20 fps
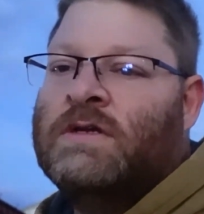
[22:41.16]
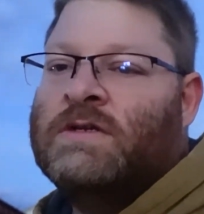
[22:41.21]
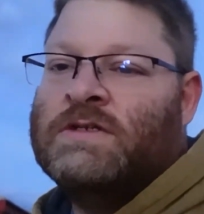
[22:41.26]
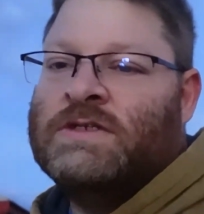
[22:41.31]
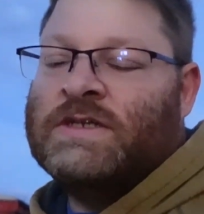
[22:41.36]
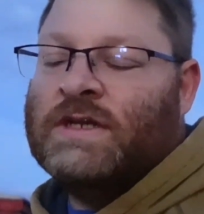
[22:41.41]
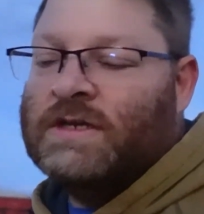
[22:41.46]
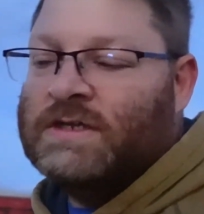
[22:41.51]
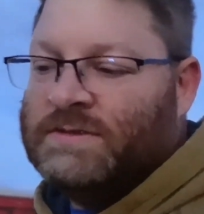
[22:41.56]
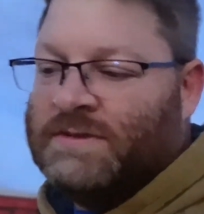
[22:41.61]

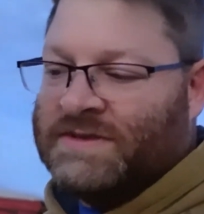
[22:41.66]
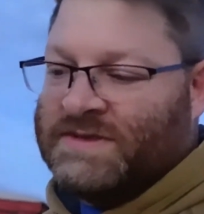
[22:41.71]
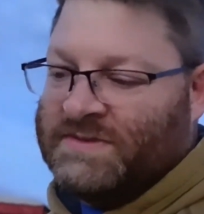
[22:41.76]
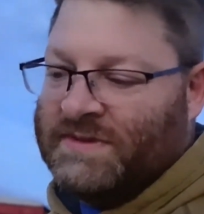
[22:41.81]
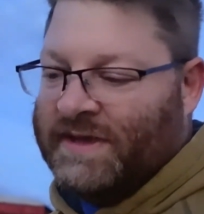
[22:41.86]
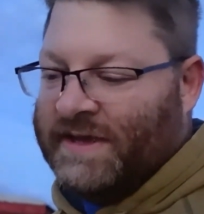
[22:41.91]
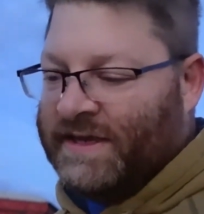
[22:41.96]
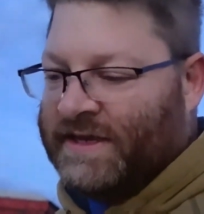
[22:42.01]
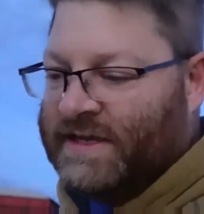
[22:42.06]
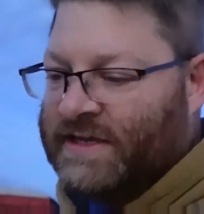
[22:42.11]
so it must be
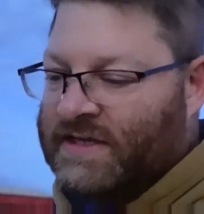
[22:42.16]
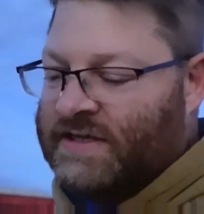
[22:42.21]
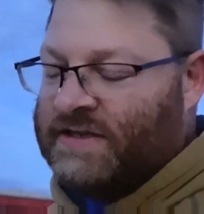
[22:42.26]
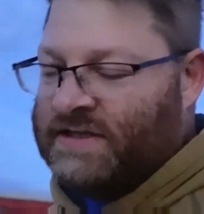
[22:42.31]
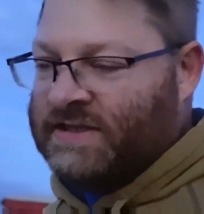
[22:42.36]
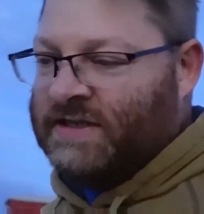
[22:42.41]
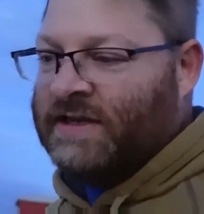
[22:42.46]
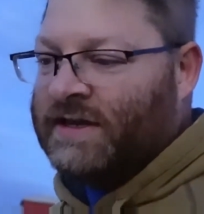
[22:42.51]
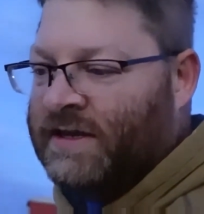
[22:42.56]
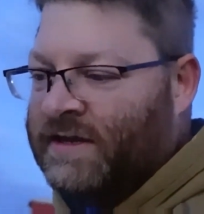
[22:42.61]
like
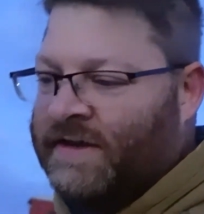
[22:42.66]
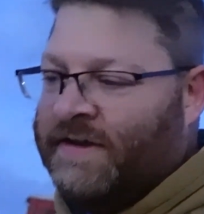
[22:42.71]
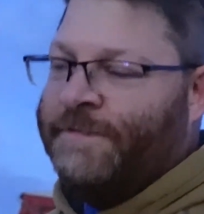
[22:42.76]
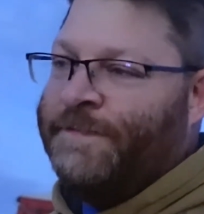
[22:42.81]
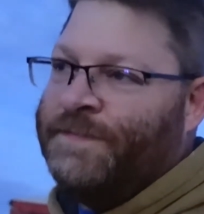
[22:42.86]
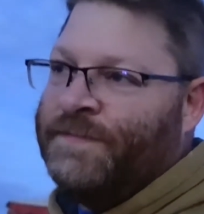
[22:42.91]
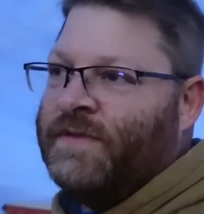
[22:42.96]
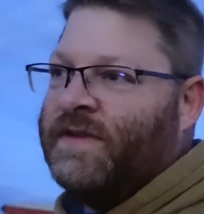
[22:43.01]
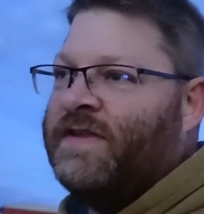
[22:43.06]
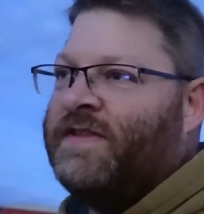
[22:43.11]

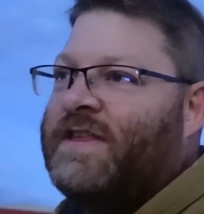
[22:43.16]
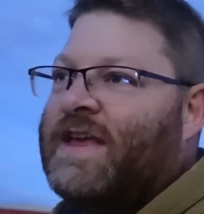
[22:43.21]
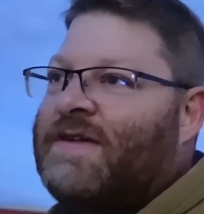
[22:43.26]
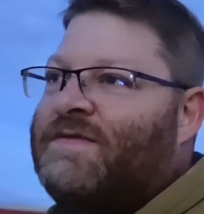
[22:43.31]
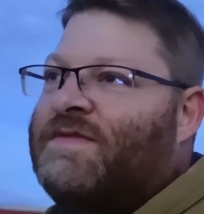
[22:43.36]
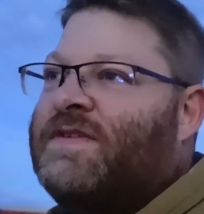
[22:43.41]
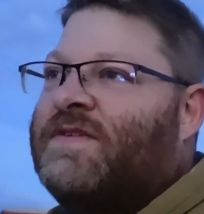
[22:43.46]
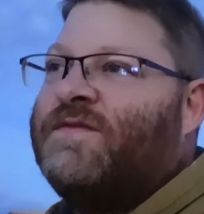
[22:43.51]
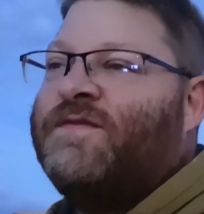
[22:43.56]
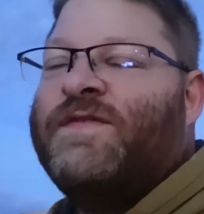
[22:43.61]

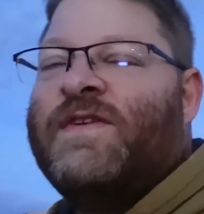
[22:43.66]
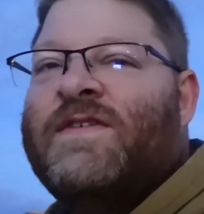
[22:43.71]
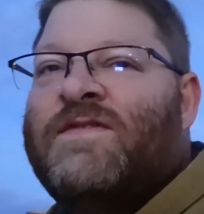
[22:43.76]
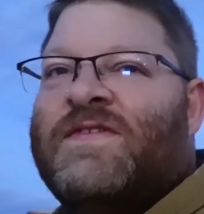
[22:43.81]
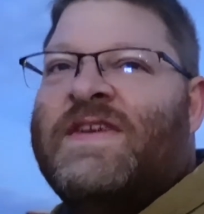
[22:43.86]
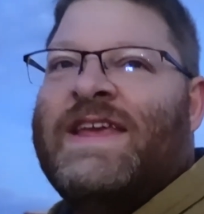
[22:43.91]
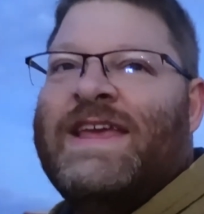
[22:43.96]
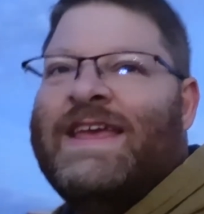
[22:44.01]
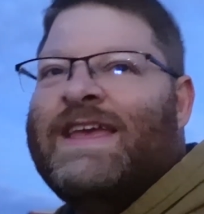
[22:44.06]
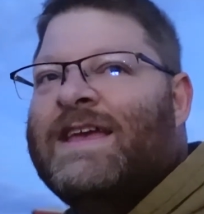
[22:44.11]

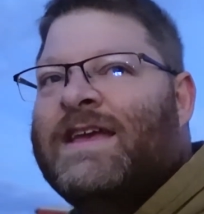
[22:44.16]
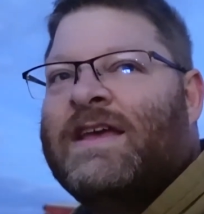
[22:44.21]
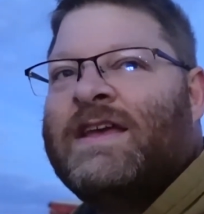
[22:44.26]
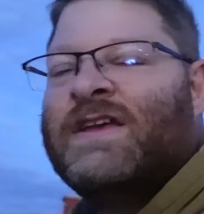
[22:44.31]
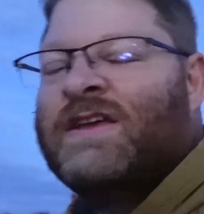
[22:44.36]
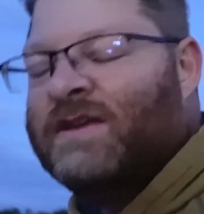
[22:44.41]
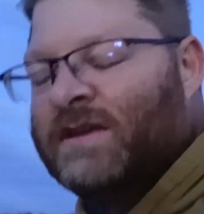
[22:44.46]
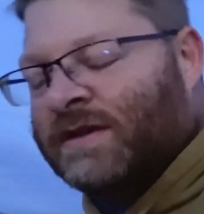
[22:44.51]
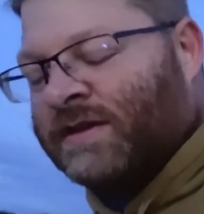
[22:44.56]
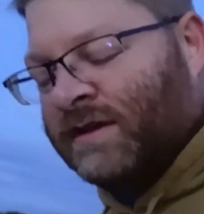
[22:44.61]
7:50,
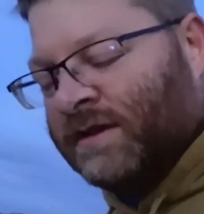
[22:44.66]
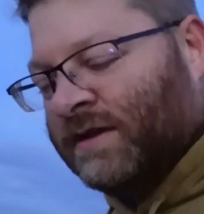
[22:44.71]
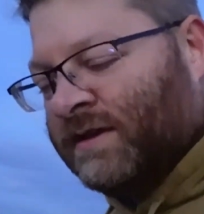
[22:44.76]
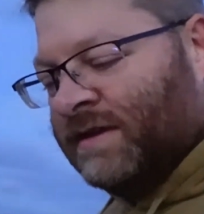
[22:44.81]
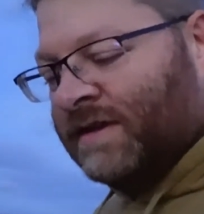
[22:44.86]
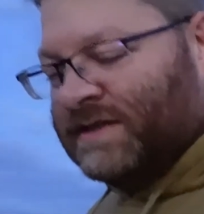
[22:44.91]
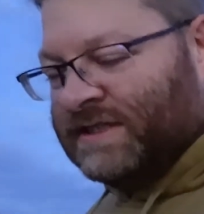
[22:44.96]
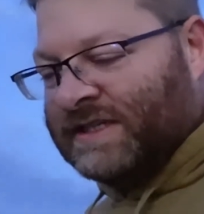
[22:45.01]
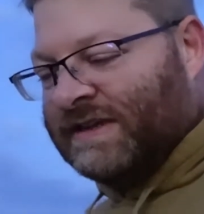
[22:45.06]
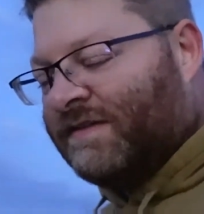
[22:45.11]

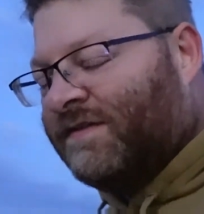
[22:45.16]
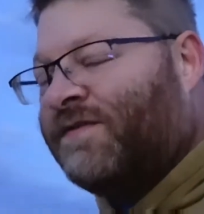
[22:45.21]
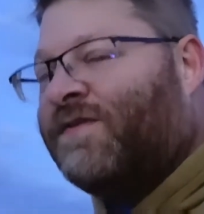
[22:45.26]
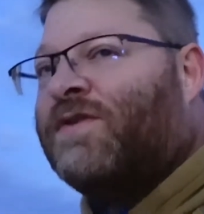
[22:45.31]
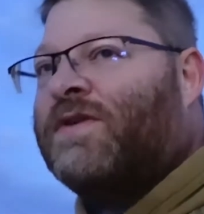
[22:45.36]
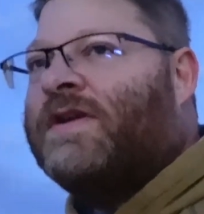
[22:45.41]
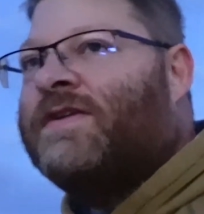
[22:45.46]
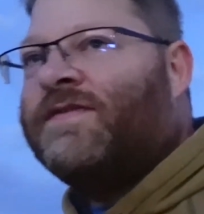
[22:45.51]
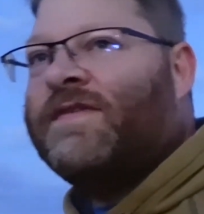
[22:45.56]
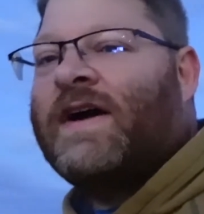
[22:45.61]

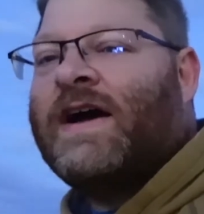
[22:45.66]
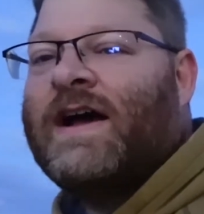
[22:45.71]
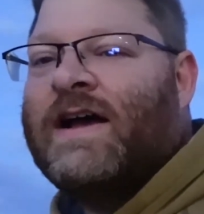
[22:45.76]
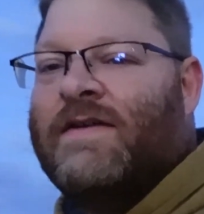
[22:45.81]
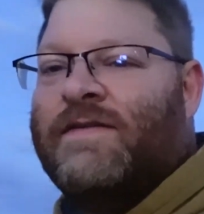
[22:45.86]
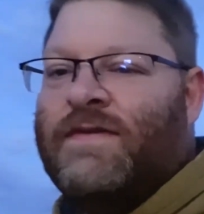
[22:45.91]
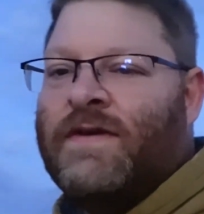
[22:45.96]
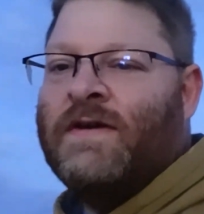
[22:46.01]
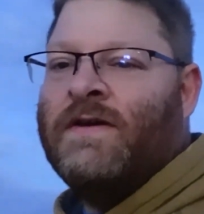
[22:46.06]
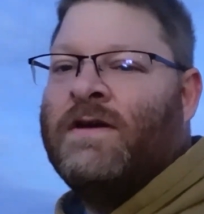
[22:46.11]

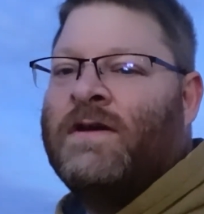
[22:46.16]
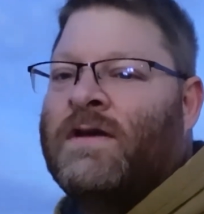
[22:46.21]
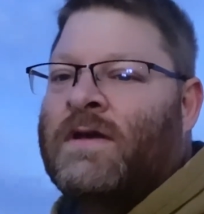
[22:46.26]
7:45.